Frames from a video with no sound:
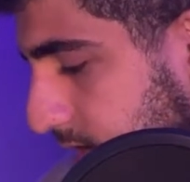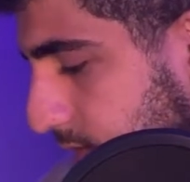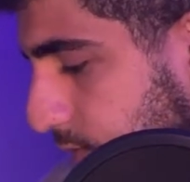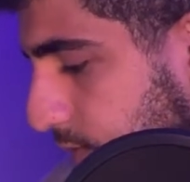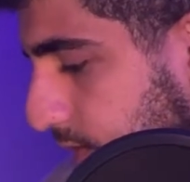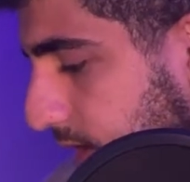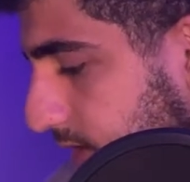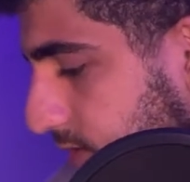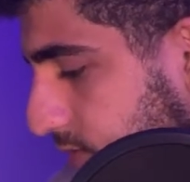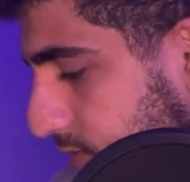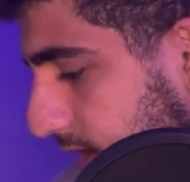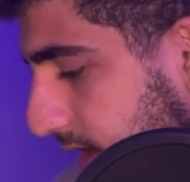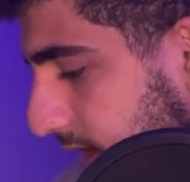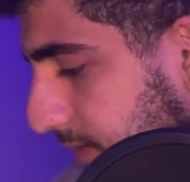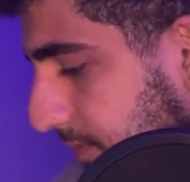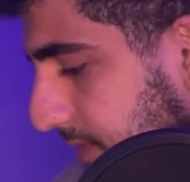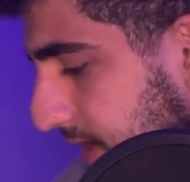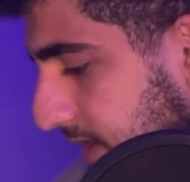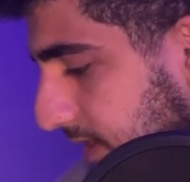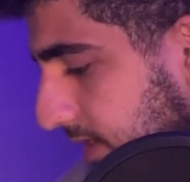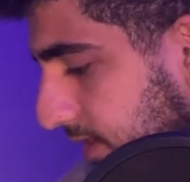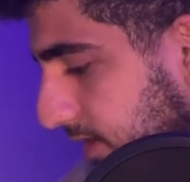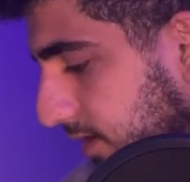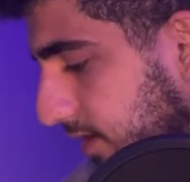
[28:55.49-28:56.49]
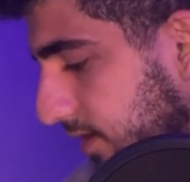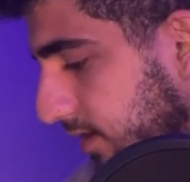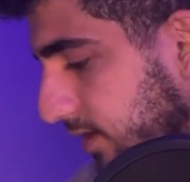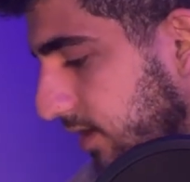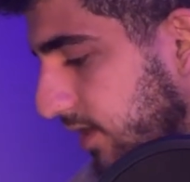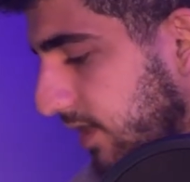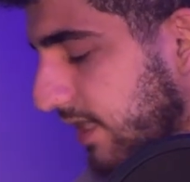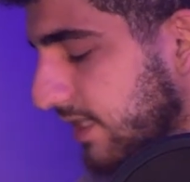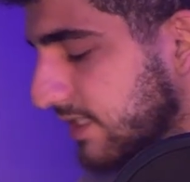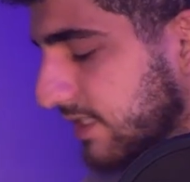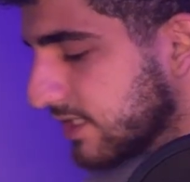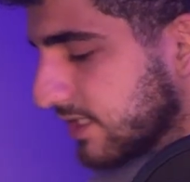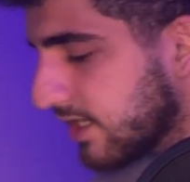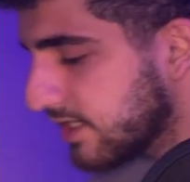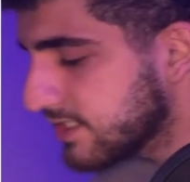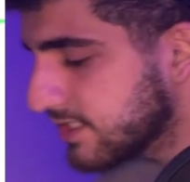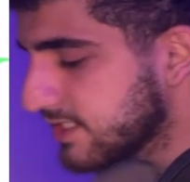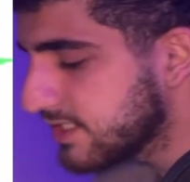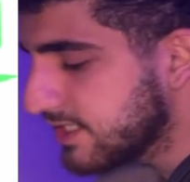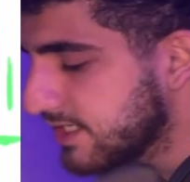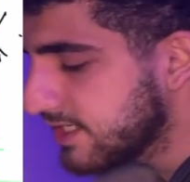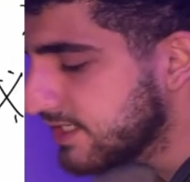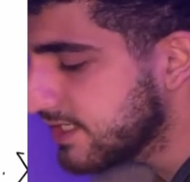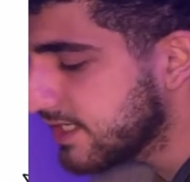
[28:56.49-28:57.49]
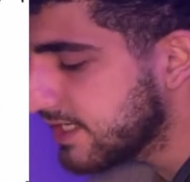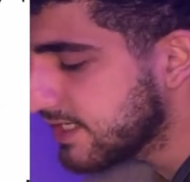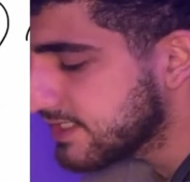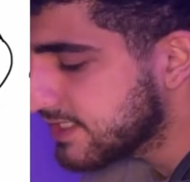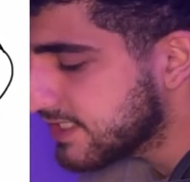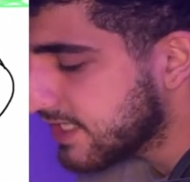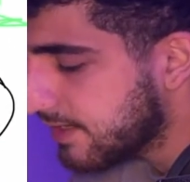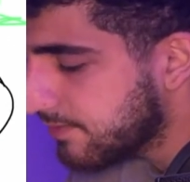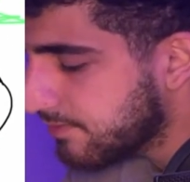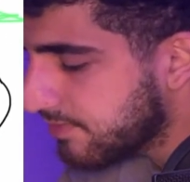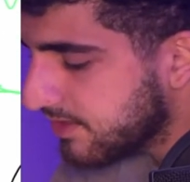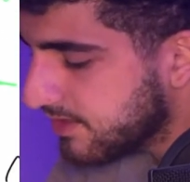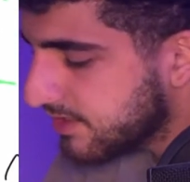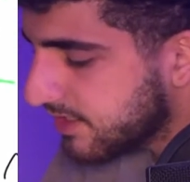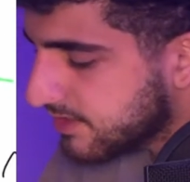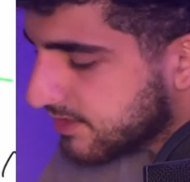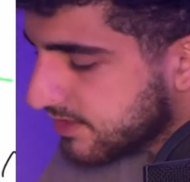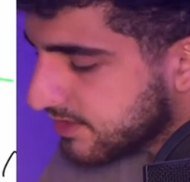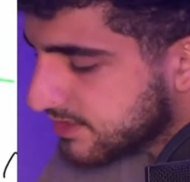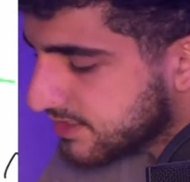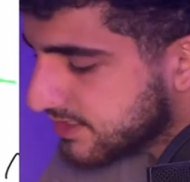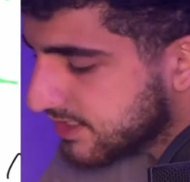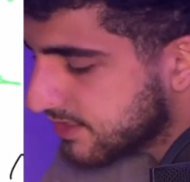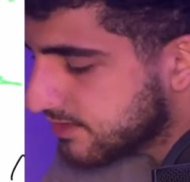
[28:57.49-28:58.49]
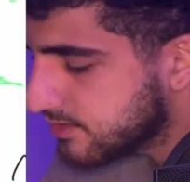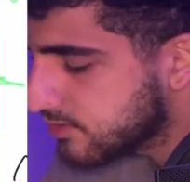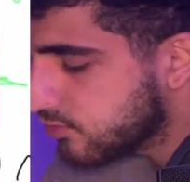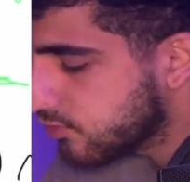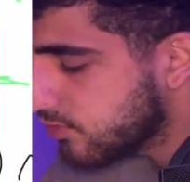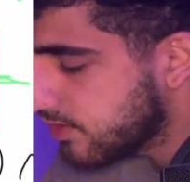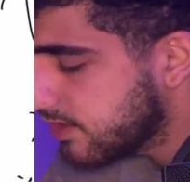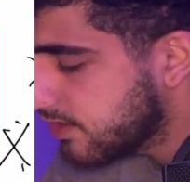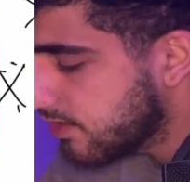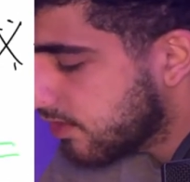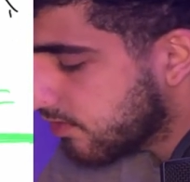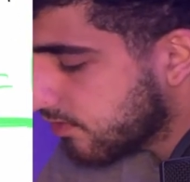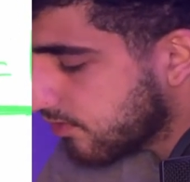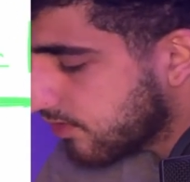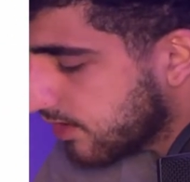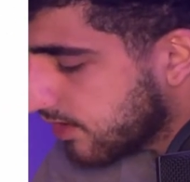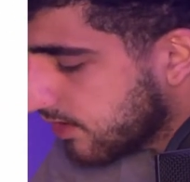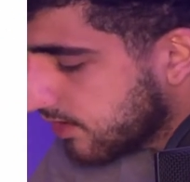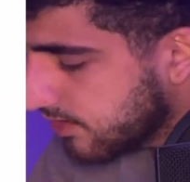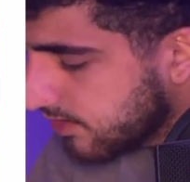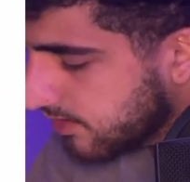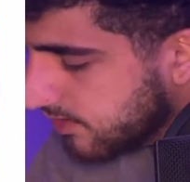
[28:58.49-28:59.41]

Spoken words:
What do I mean? Let's consider the example that I said, 23.